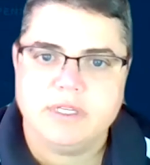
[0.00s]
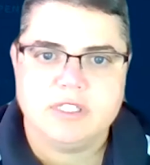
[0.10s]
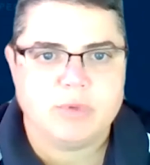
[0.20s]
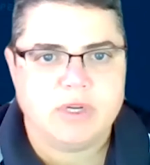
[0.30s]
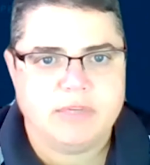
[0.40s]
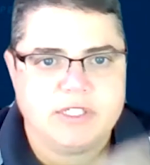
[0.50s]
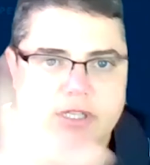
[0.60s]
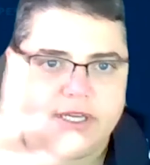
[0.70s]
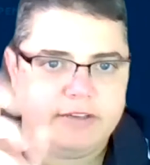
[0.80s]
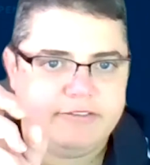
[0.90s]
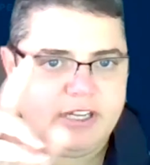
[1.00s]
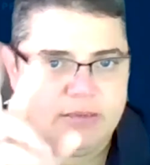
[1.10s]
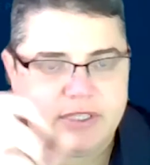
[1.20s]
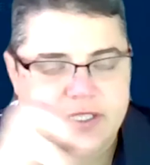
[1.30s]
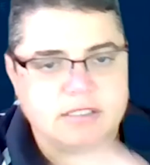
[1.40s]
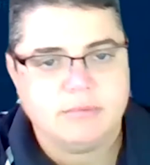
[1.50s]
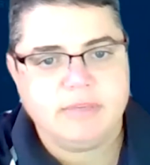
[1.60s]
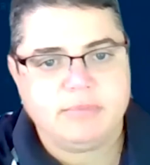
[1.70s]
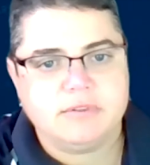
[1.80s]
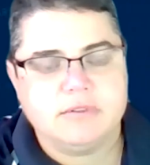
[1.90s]
and it's pretty much like a family, as some
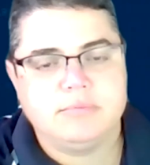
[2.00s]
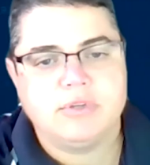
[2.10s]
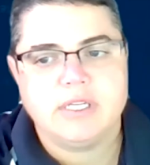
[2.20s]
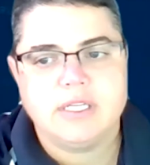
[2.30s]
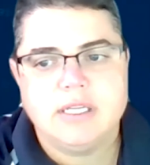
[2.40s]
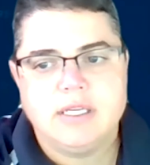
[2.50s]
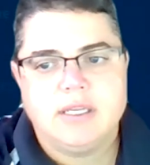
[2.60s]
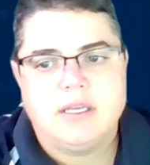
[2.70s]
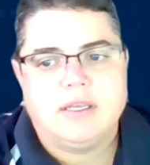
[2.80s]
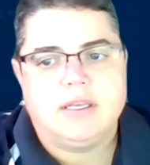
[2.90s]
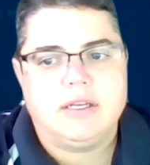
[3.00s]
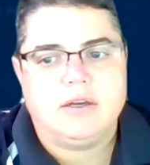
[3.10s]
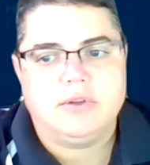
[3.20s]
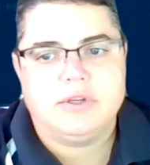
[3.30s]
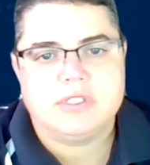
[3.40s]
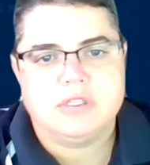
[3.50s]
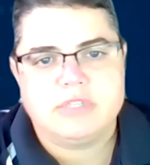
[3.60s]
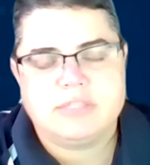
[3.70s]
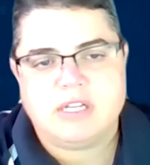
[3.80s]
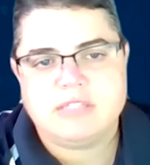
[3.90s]
people put it, you're
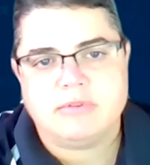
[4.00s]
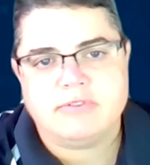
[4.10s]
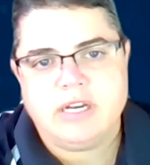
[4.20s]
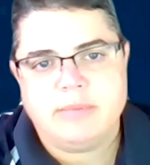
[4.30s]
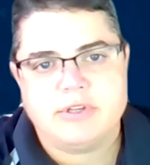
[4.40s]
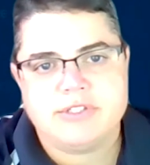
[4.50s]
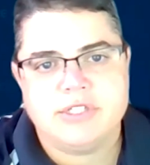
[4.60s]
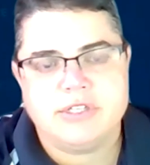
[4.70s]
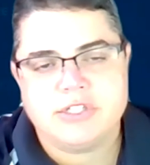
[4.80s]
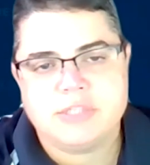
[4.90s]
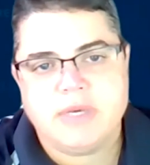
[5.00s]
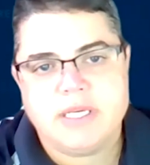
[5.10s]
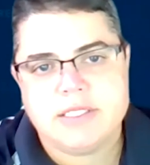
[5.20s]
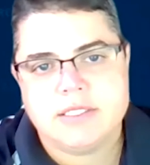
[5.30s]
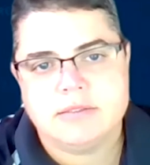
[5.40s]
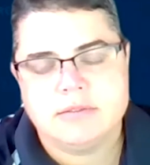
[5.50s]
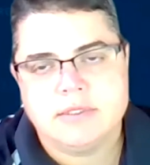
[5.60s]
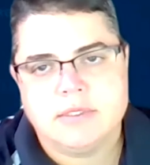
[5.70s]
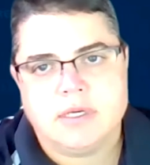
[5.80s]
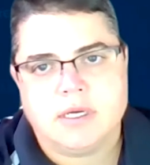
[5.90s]
still responsible for any person in your space.
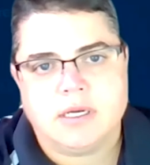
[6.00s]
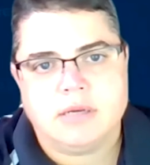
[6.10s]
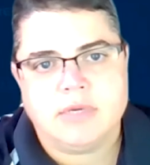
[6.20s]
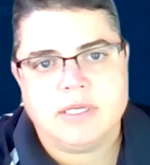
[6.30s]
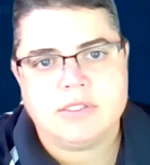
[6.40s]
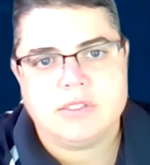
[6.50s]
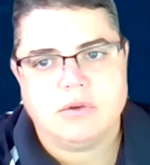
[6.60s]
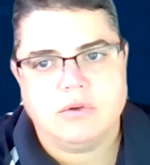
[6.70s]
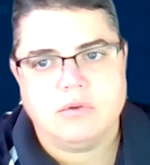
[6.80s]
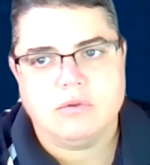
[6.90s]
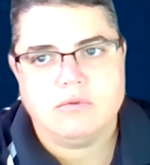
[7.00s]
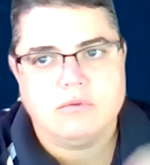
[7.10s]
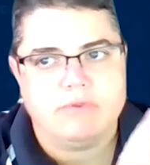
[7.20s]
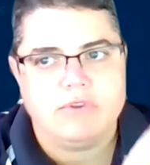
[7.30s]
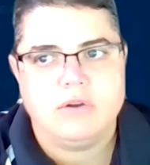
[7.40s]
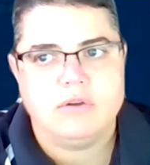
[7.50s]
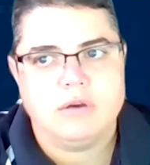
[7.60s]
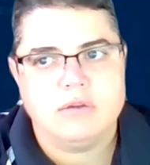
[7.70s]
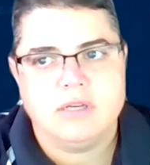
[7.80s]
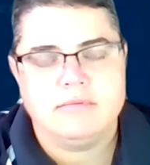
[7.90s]
And so if you don't
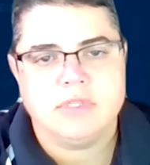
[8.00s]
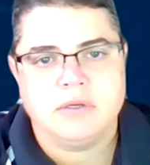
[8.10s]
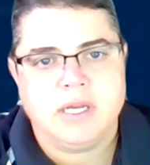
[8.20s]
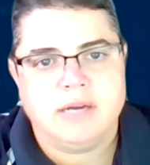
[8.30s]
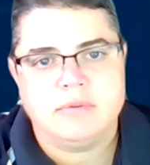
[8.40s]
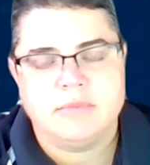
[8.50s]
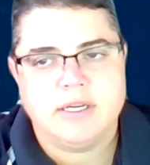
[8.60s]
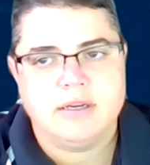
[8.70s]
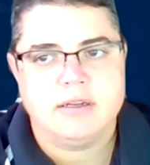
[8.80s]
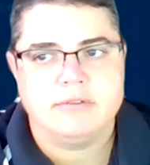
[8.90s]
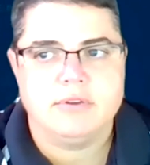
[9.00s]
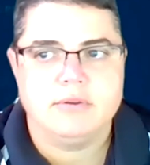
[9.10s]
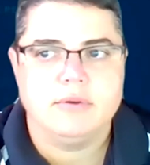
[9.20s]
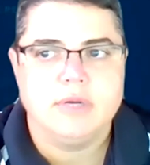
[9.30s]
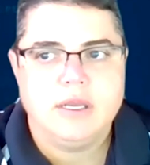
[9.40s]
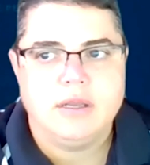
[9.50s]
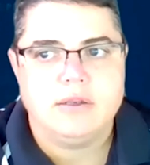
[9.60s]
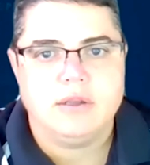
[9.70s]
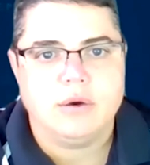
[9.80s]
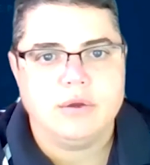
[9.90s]
know them, don't have them there. And if you
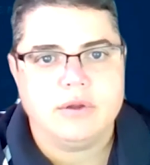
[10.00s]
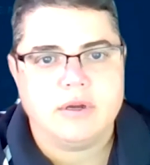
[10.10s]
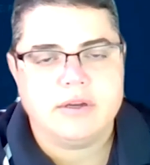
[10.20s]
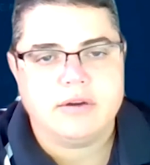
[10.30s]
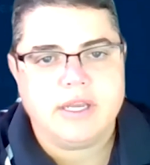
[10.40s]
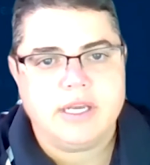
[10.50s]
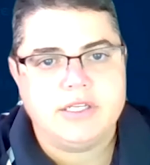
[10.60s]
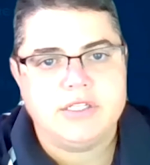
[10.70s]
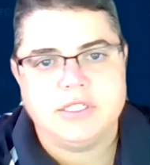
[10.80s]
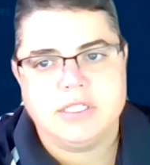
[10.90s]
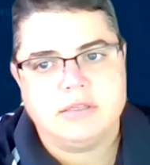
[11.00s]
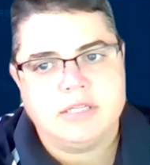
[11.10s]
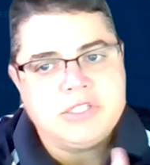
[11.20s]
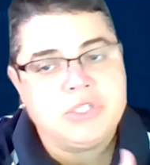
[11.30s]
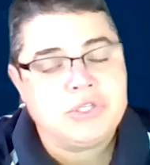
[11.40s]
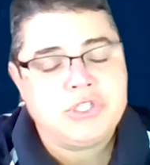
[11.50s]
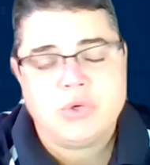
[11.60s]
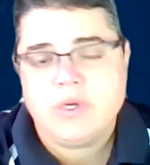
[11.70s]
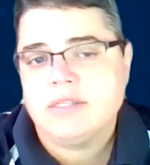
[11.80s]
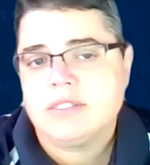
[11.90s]
know they're underage, that's your
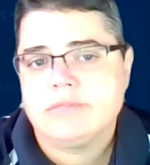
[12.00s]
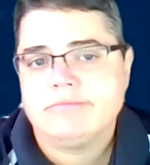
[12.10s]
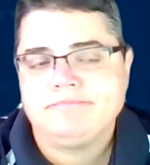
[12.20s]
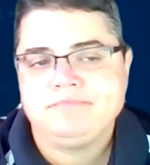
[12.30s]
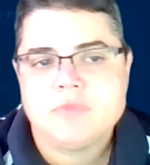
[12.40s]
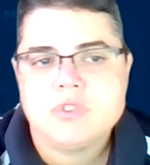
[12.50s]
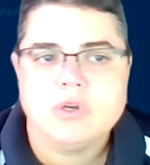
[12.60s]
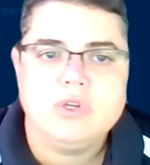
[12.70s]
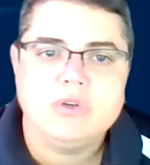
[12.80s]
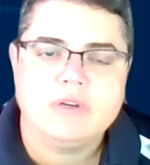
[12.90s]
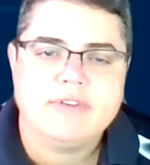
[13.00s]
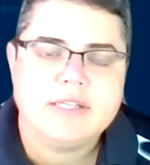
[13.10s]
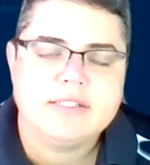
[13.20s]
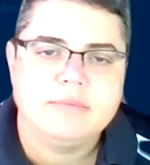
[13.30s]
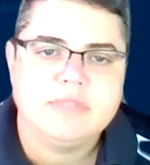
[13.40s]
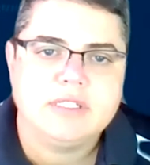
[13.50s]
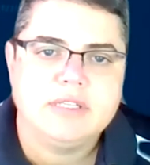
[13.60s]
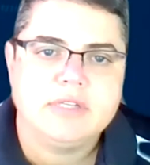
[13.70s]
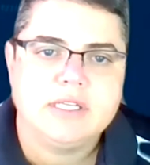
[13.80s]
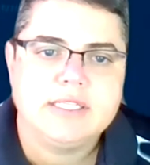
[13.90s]
choice. So you could have asked them to
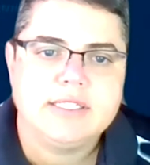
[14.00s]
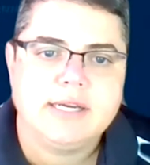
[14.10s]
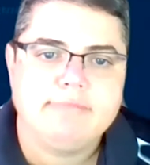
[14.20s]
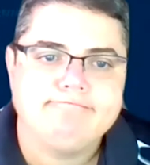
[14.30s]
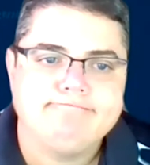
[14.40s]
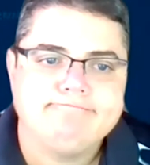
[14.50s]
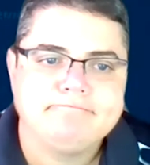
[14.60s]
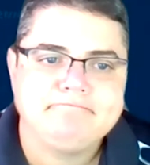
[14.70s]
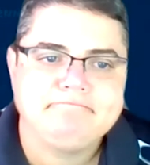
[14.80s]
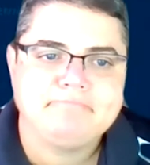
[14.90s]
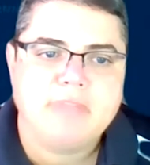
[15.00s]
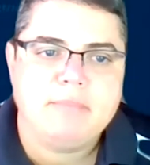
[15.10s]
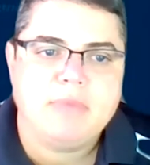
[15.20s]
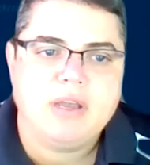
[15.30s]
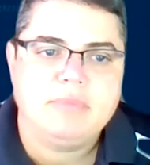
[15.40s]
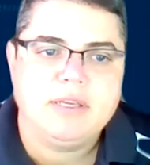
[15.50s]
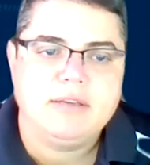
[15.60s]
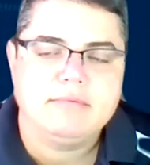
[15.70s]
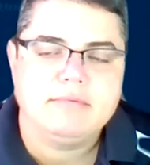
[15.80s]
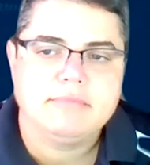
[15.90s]
leave at any time. Mm-hmm. Might
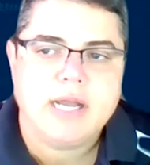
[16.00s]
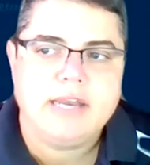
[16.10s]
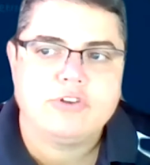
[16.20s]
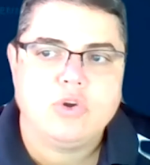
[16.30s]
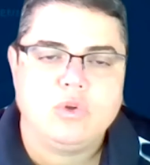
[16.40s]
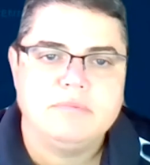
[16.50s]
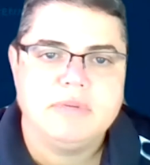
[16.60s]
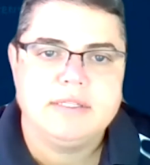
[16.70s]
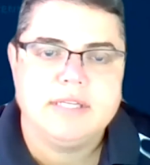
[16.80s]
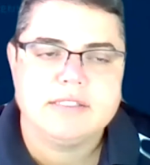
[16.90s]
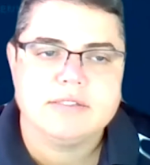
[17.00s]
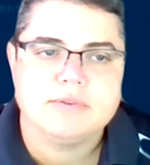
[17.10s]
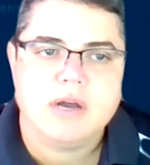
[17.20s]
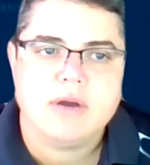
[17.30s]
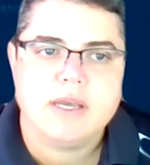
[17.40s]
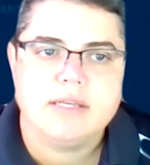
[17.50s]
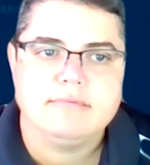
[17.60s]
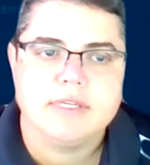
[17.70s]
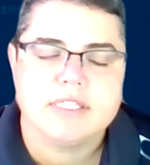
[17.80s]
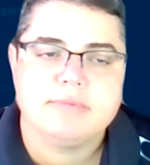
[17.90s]
be kind of cold, but that's how
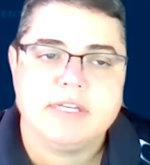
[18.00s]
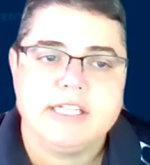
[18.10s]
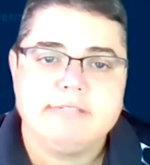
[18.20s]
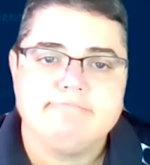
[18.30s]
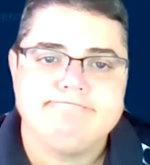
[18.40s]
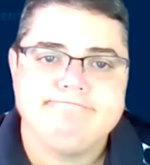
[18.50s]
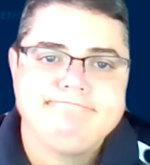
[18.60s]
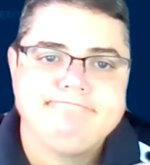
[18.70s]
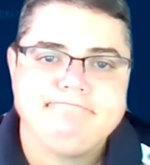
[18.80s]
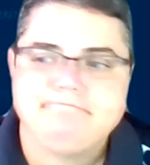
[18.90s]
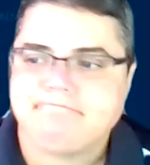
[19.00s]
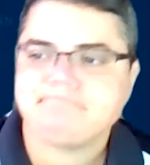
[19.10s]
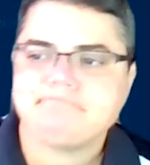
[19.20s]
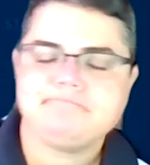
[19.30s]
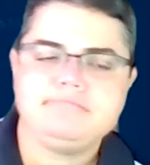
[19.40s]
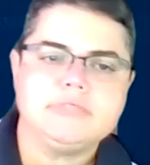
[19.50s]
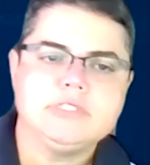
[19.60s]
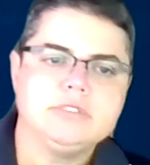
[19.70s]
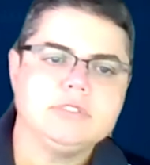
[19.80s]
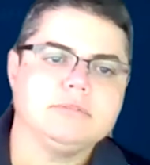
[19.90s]
I explain it.
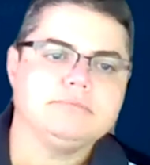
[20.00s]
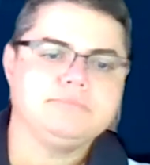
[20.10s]
So